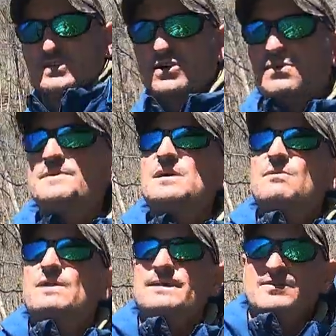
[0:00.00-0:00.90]
So
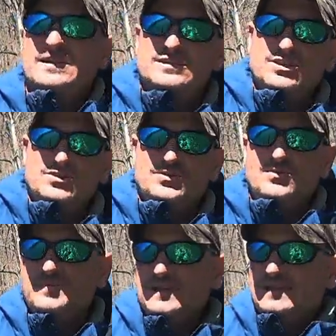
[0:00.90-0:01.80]
what I'm going to
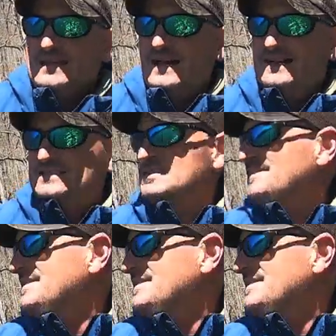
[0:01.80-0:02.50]
do, guys, is